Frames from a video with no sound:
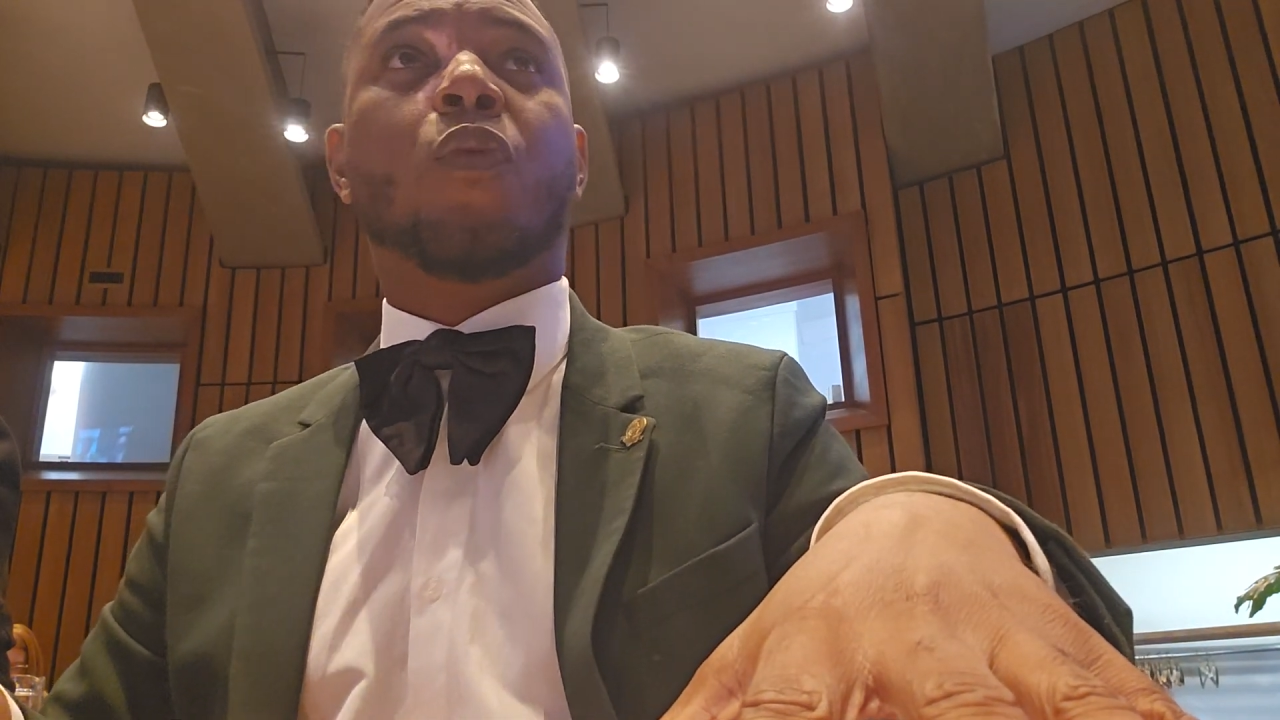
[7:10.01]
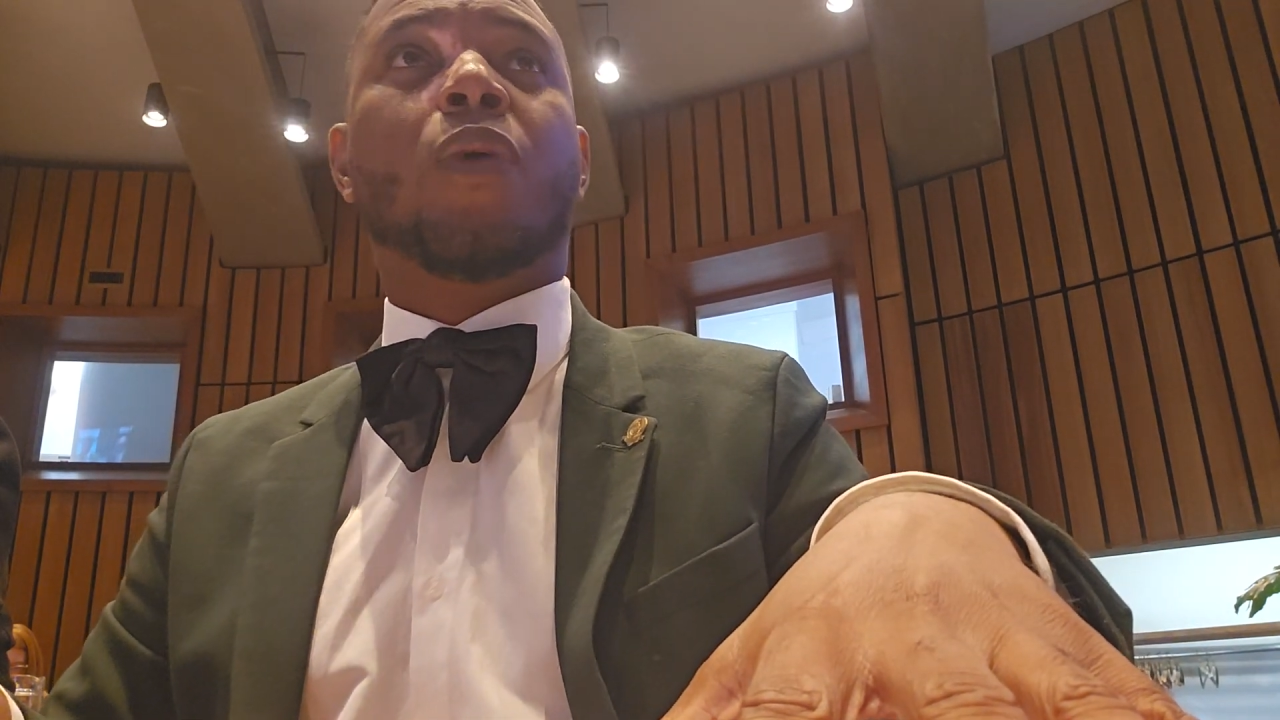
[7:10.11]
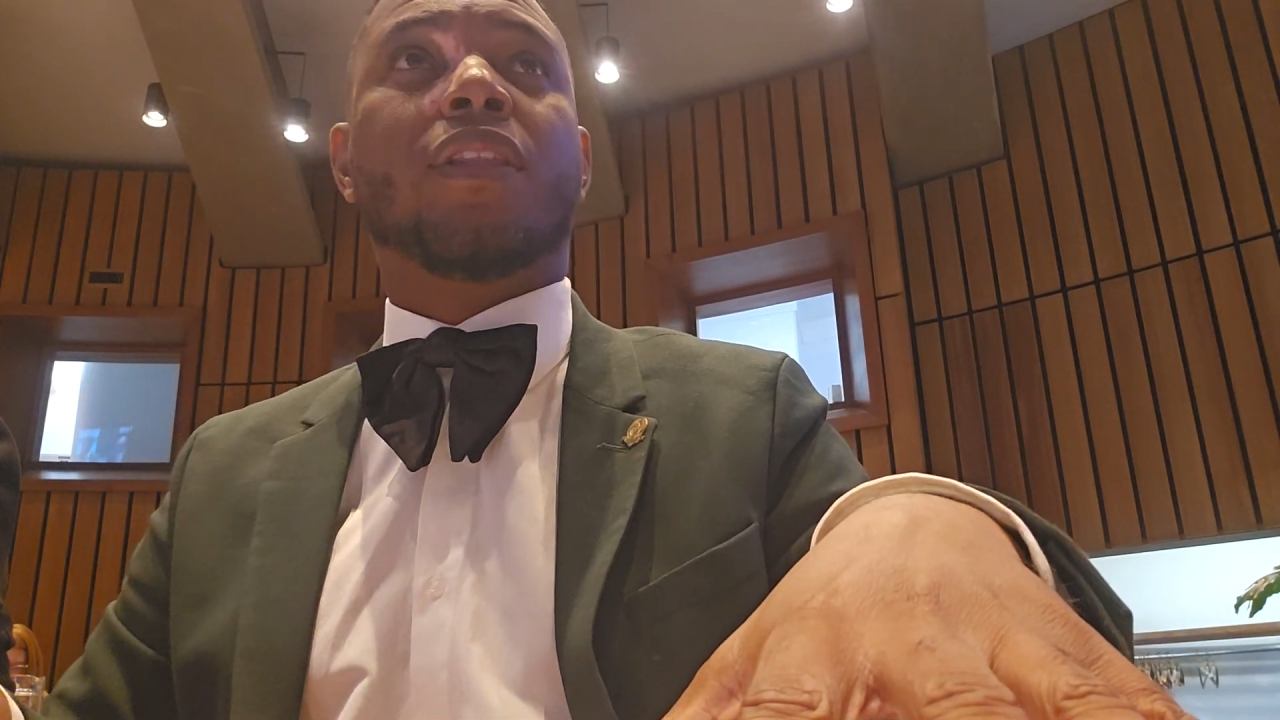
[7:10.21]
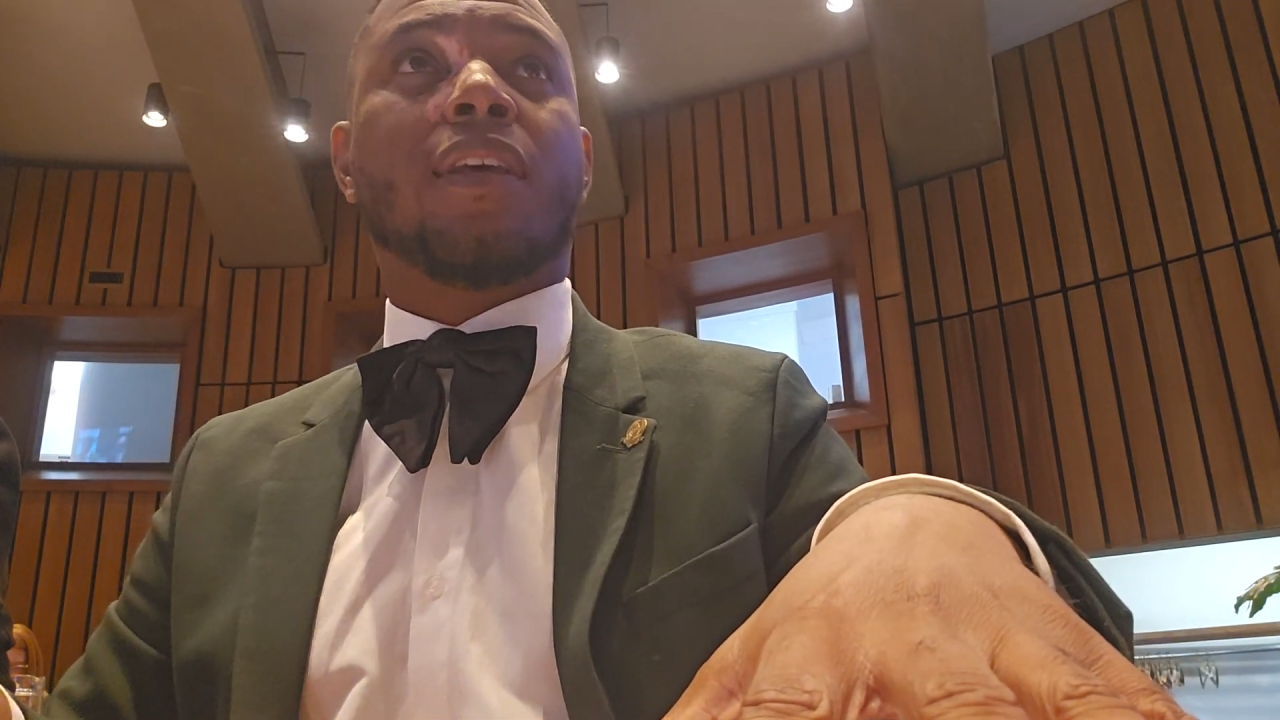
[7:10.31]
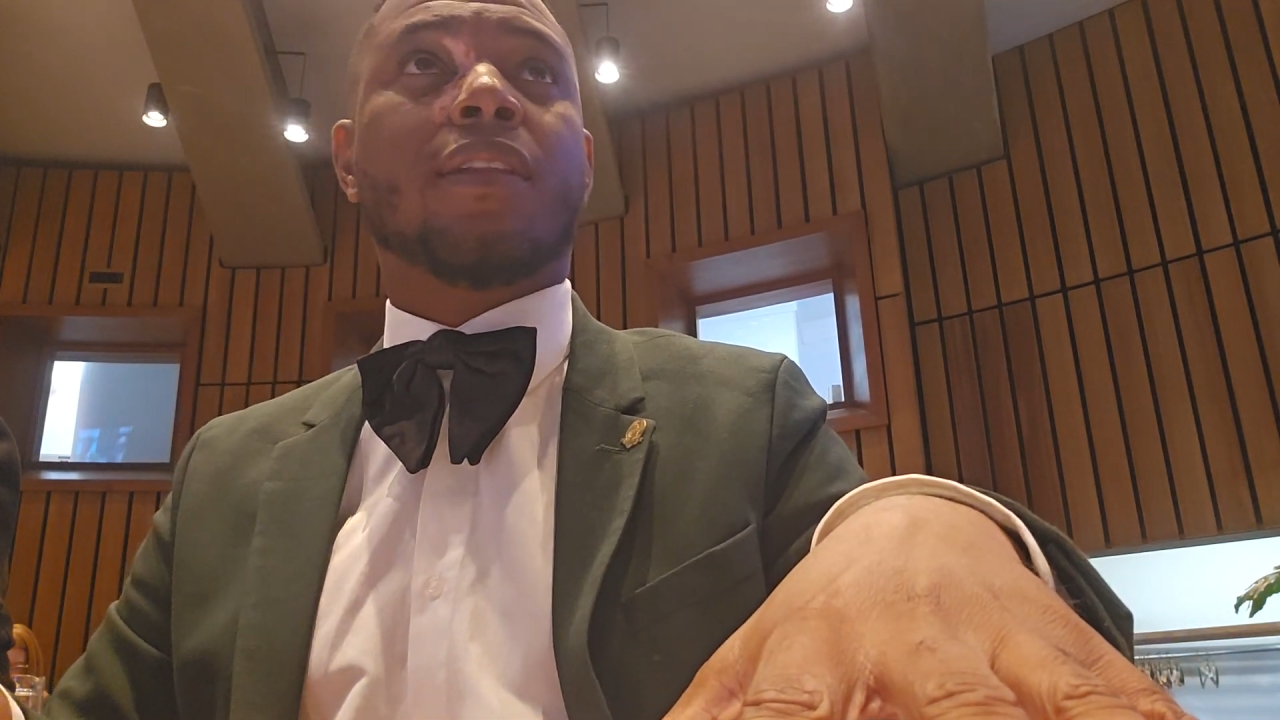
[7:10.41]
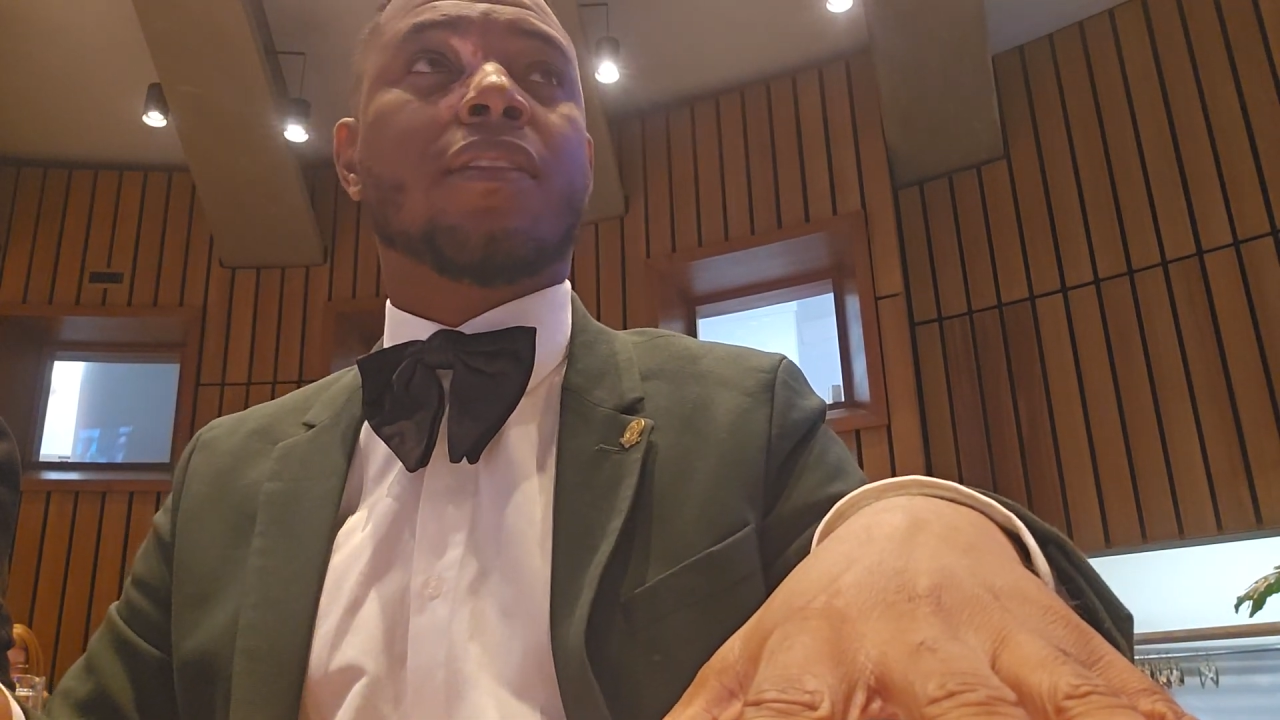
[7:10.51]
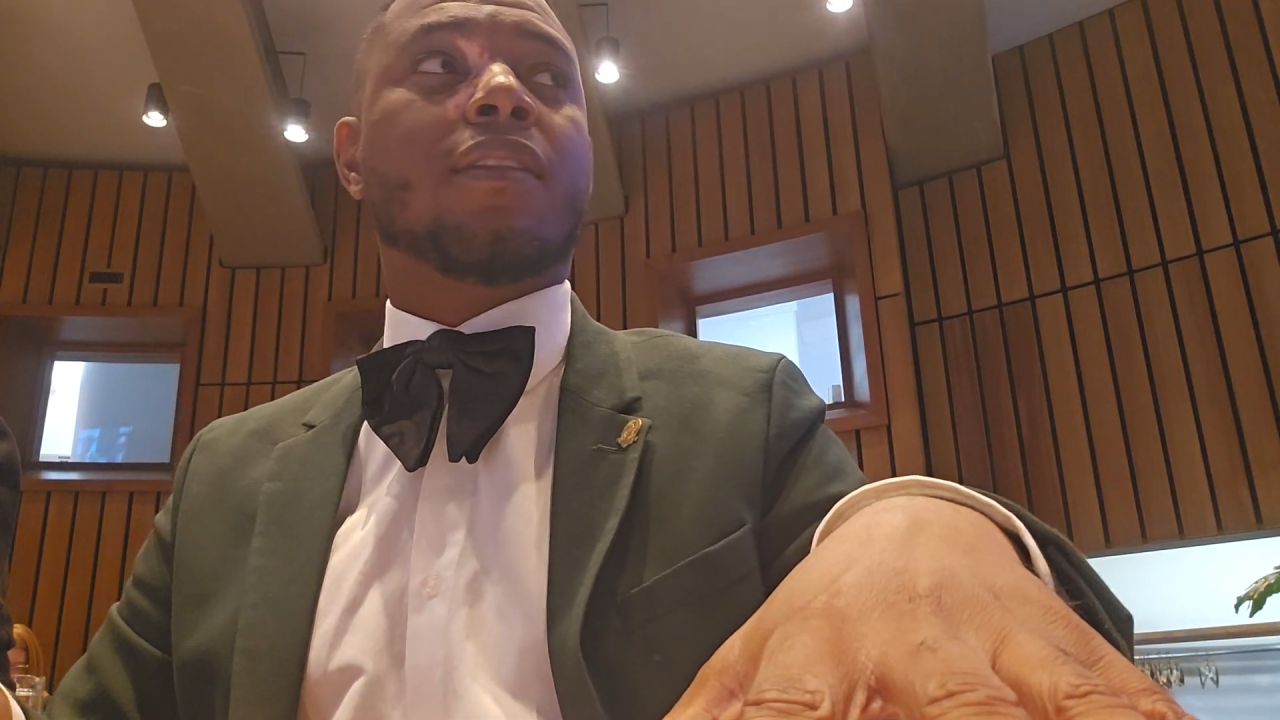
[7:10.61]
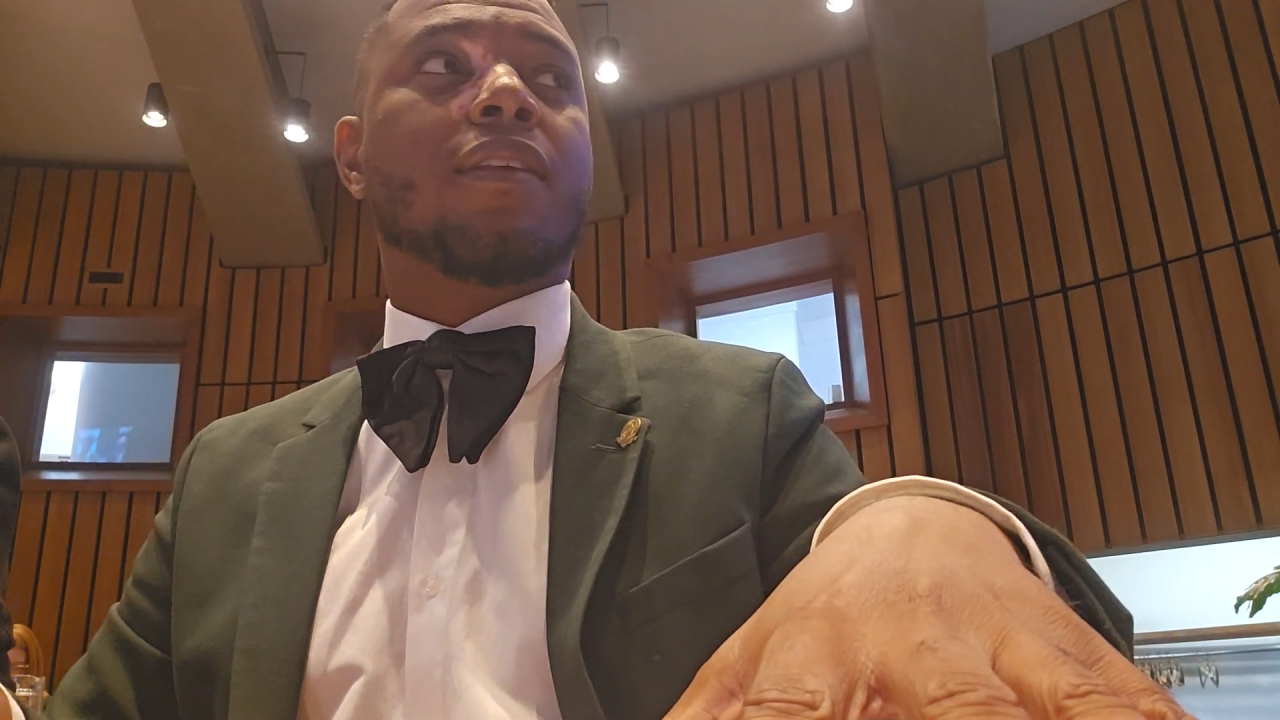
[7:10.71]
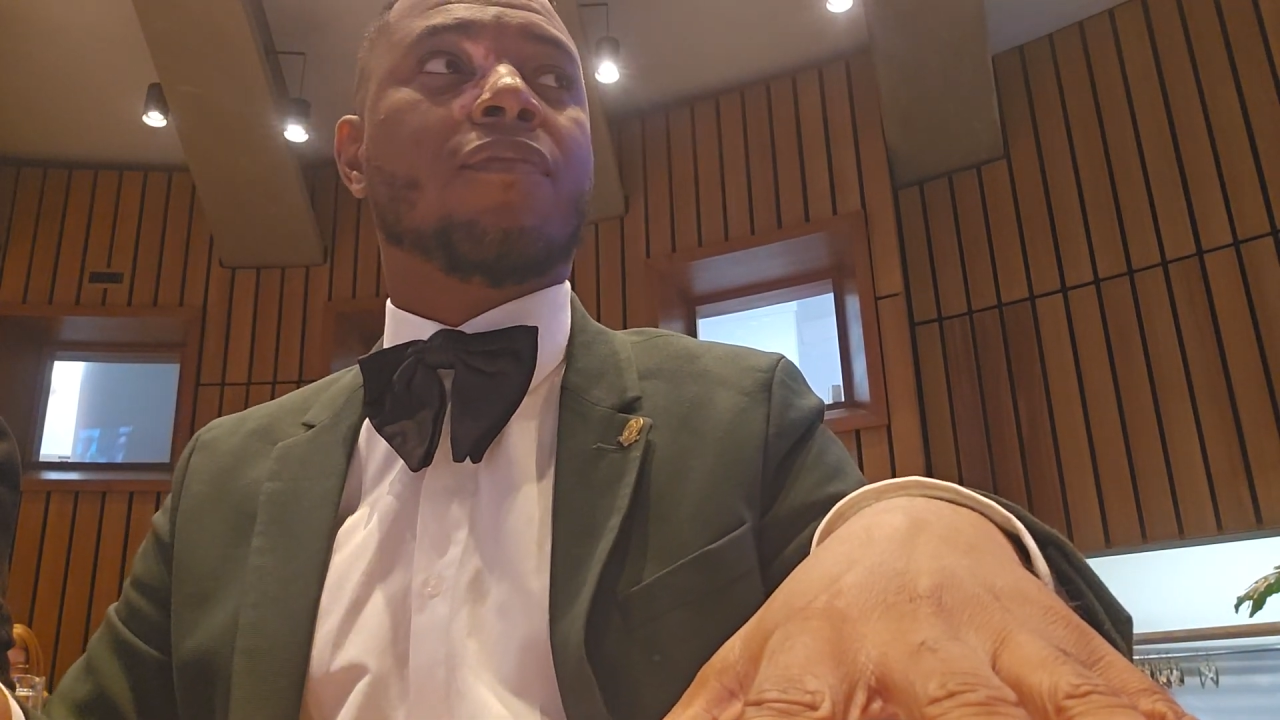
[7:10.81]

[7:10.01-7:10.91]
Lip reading: within